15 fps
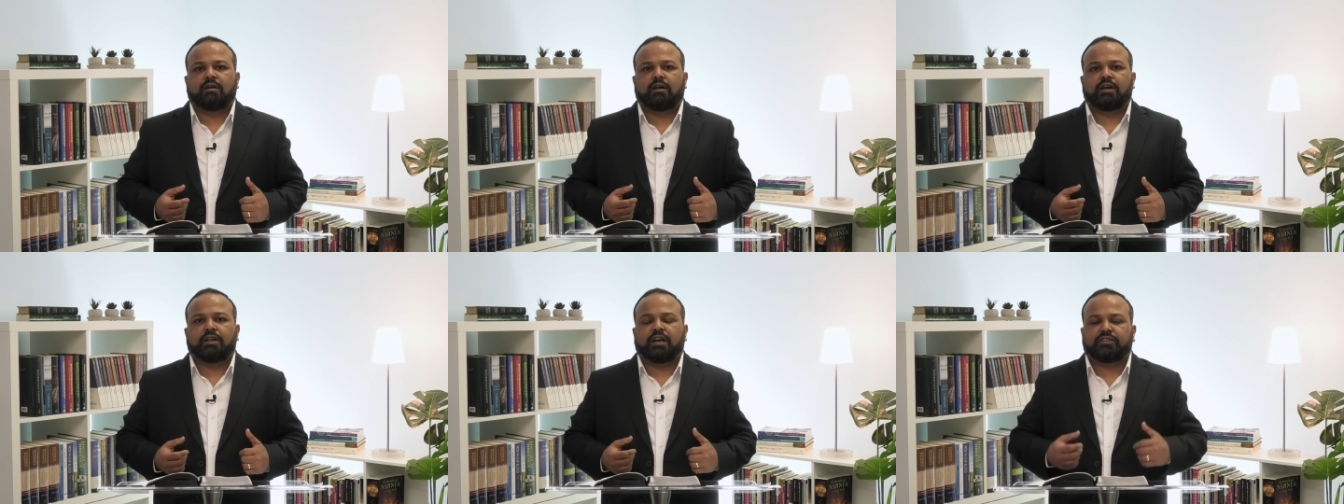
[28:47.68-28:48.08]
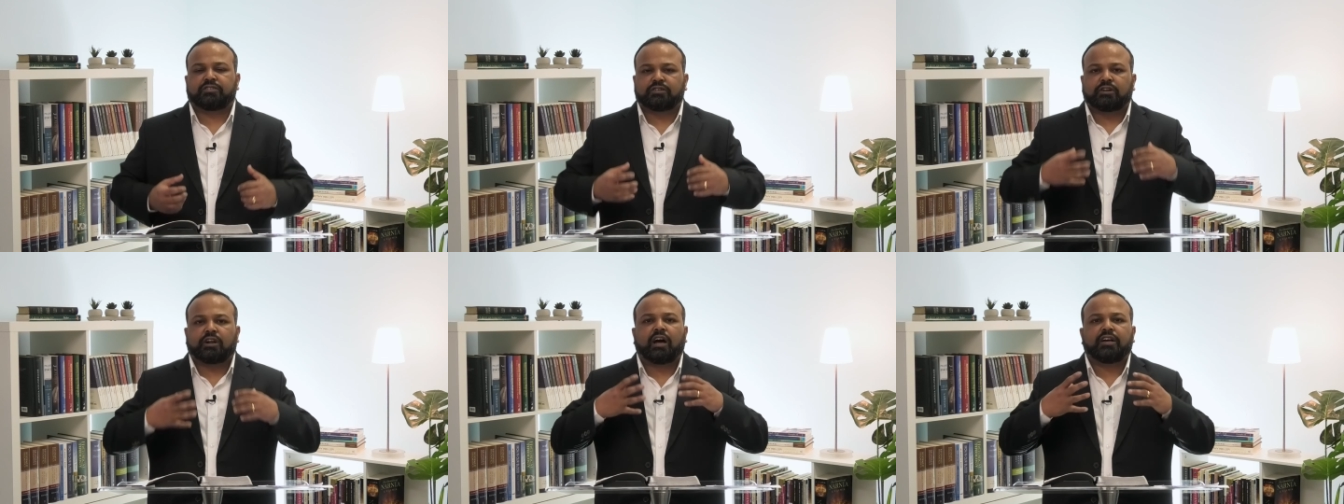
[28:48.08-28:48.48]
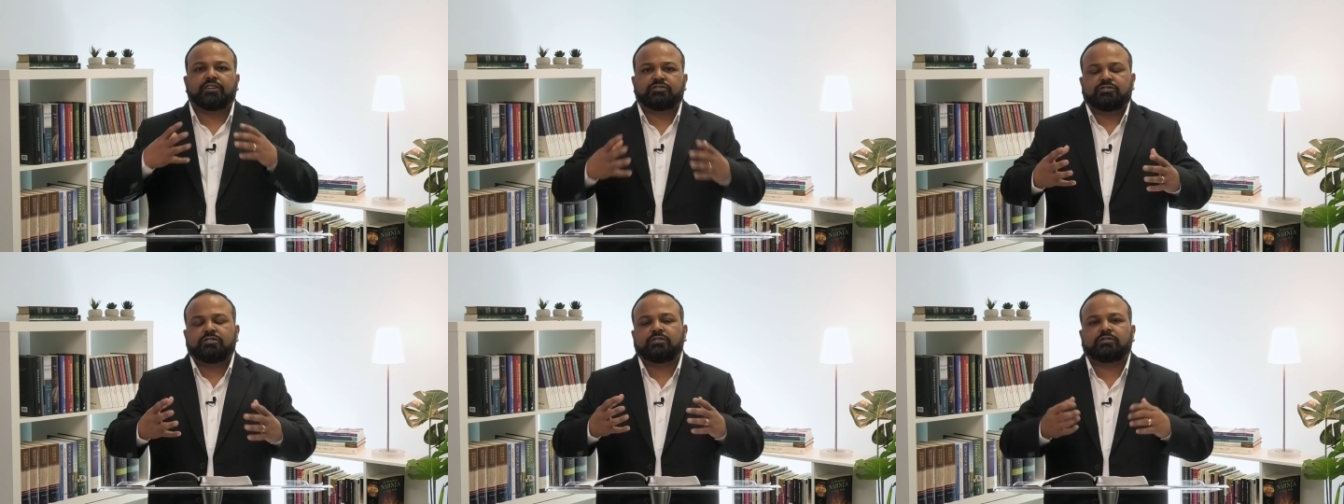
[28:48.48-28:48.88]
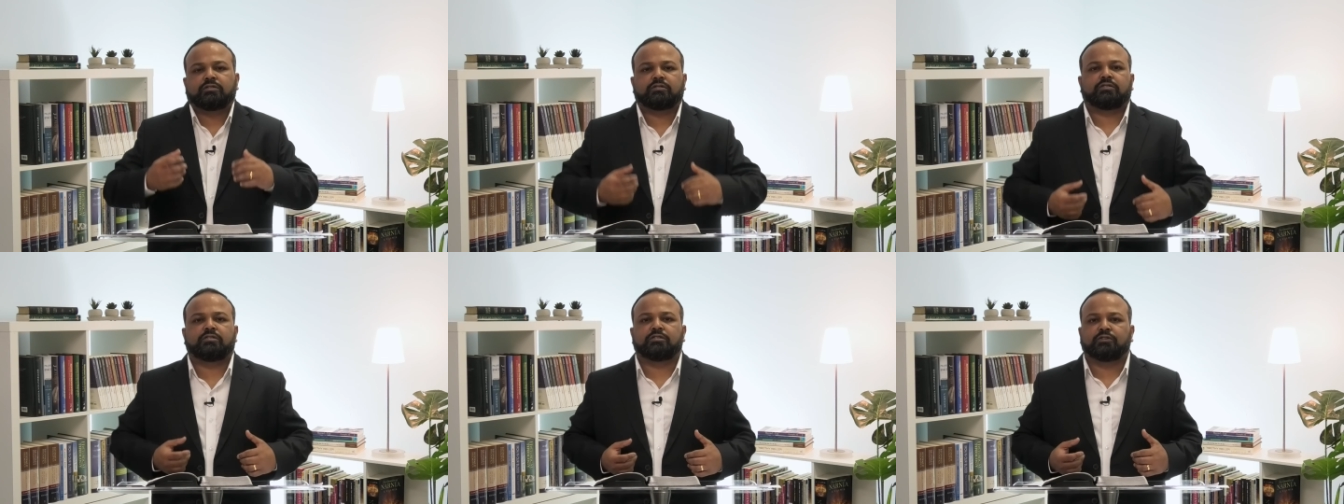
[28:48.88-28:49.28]
and as Christ
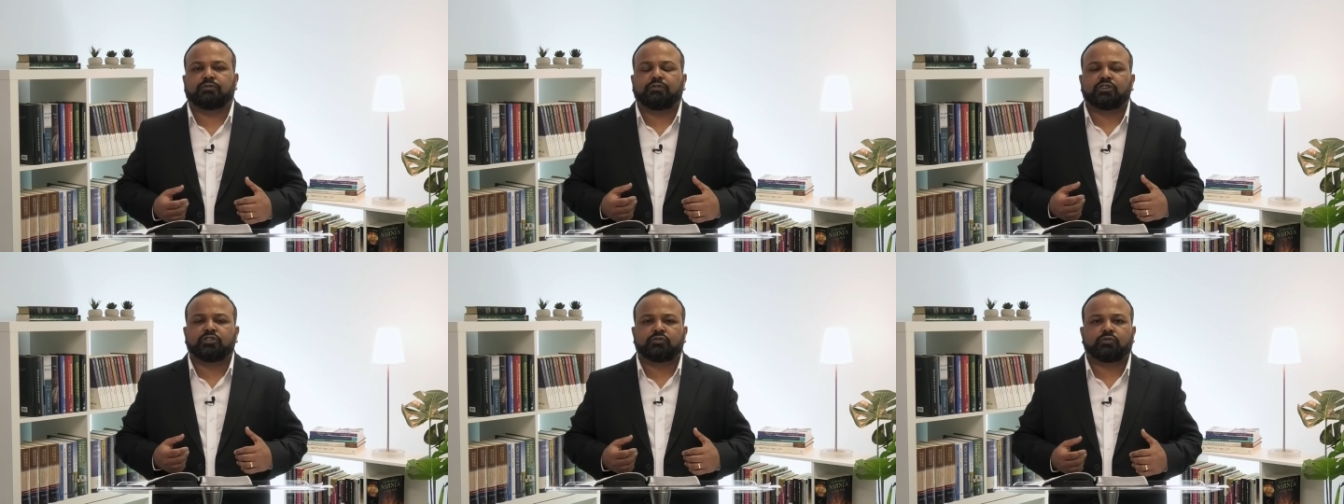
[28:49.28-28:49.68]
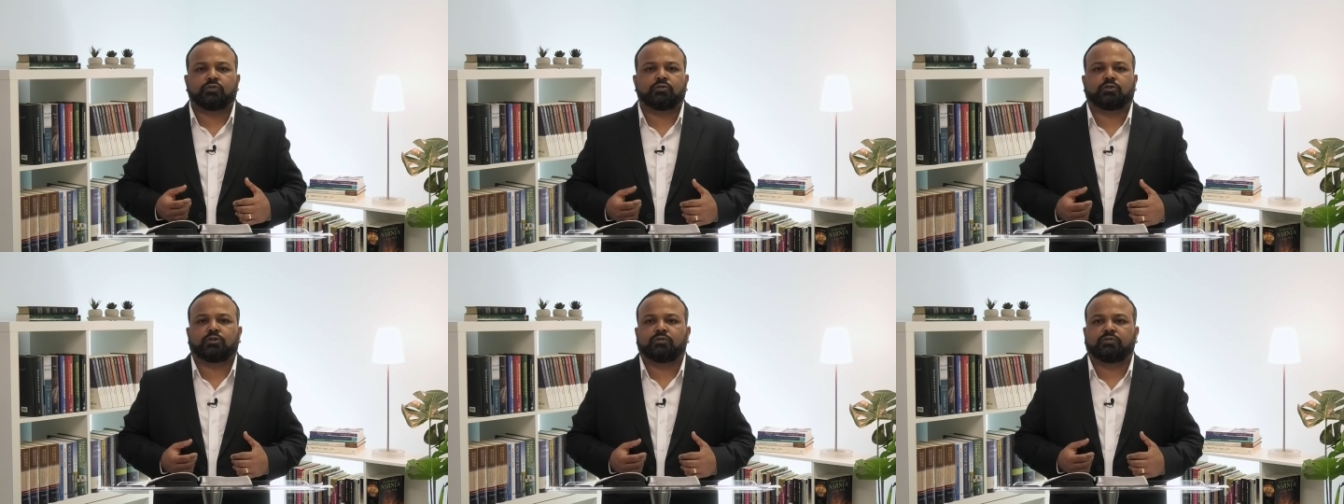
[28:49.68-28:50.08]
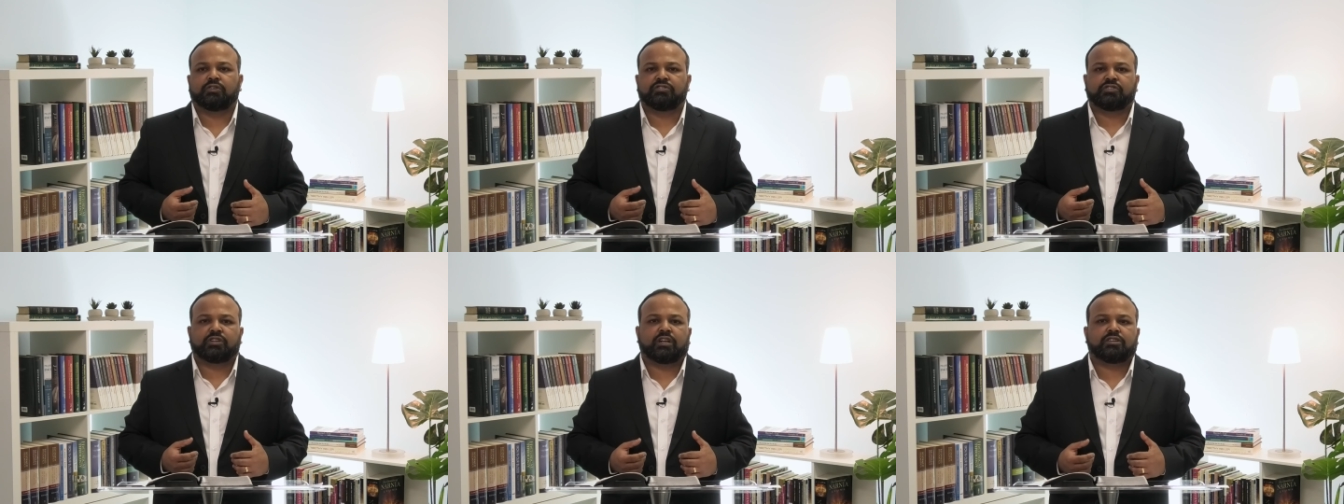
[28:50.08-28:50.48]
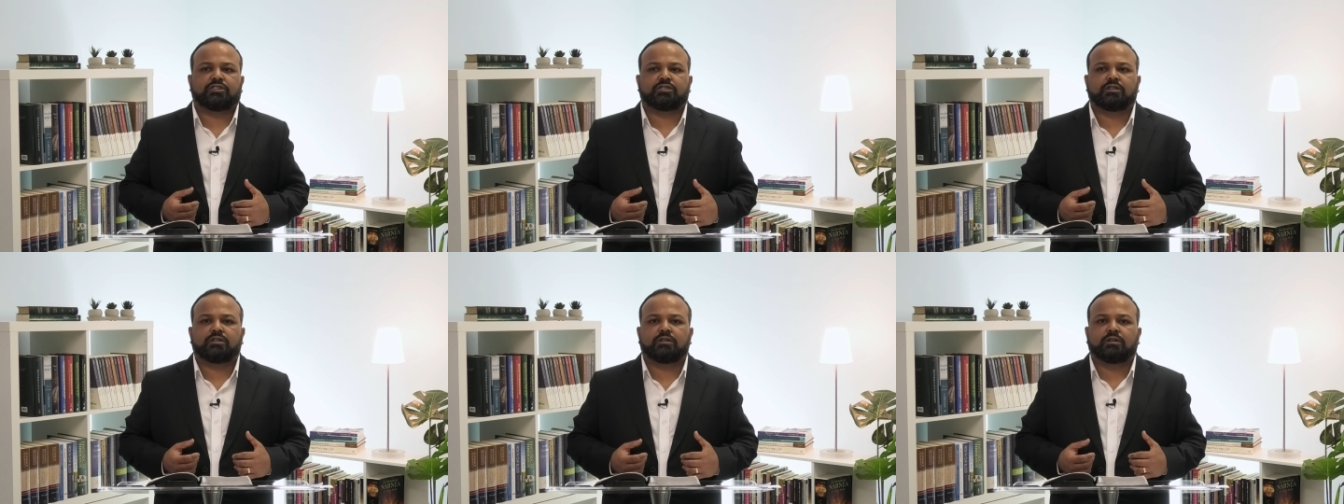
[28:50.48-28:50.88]
Jesus is the first fruit of
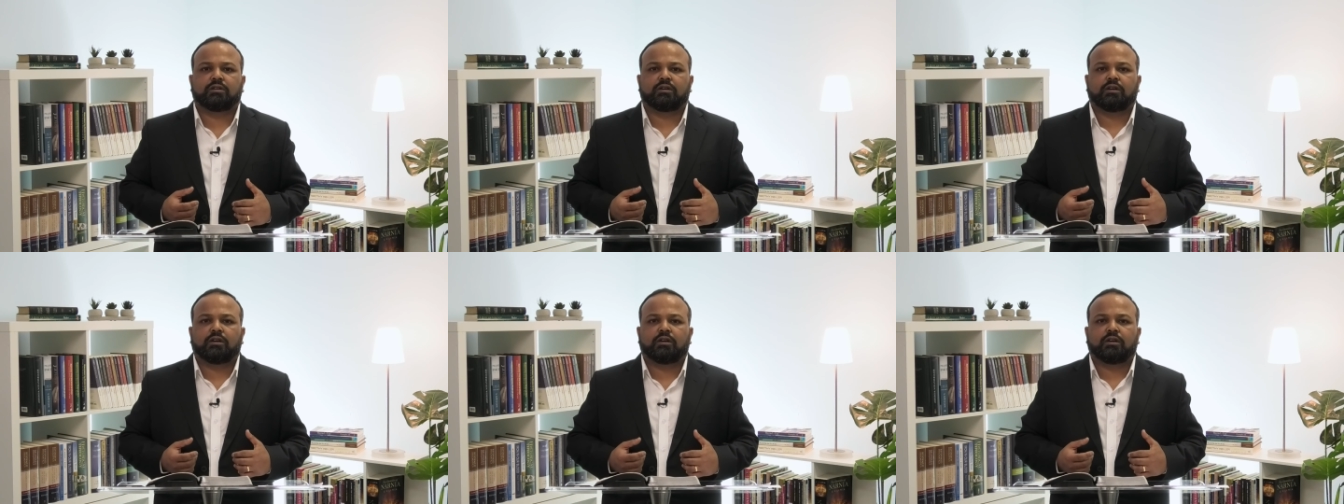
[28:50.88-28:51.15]
resurrection,